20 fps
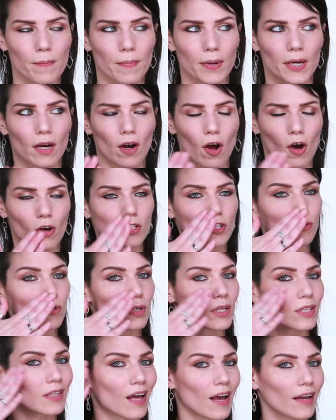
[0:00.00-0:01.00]
but it also
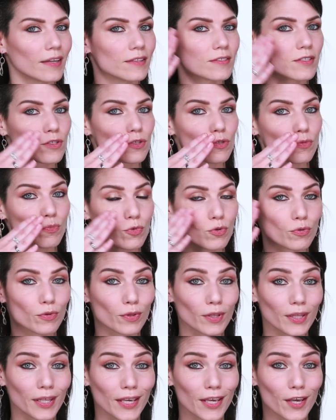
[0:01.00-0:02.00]
glides
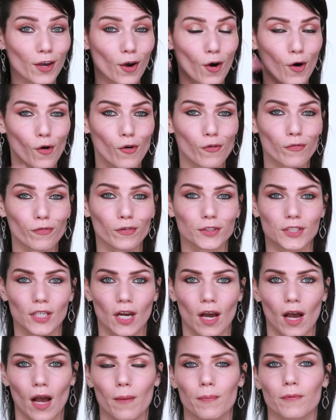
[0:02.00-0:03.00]
smoothly over
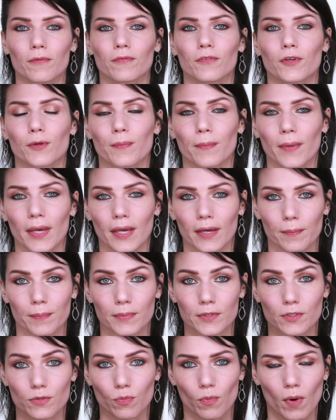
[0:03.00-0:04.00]
top of your
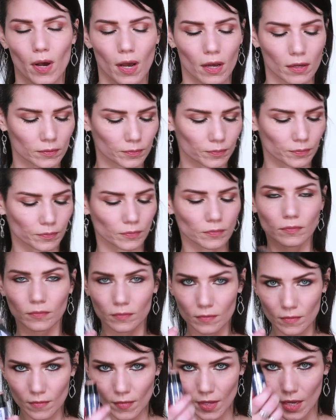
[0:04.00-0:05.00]
makeup as well.
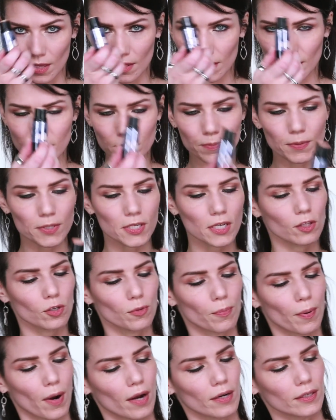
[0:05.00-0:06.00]
This
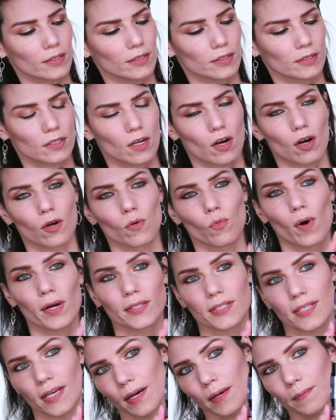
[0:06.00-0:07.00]
particular product is called
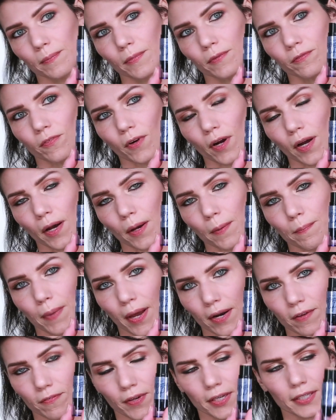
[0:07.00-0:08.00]
Watt's Up! From
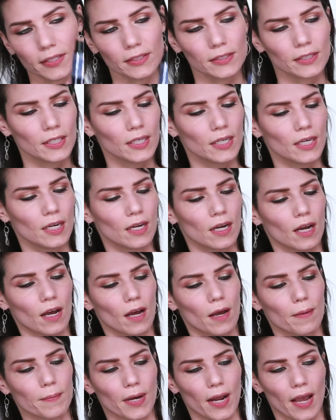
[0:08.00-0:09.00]
Benefit.
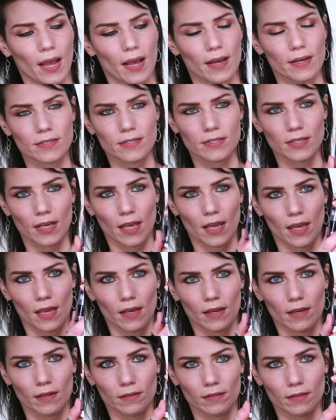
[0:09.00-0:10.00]
Um, it has
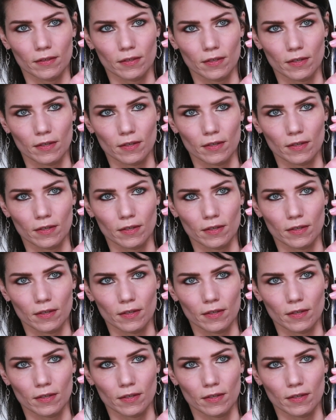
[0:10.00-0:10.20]
a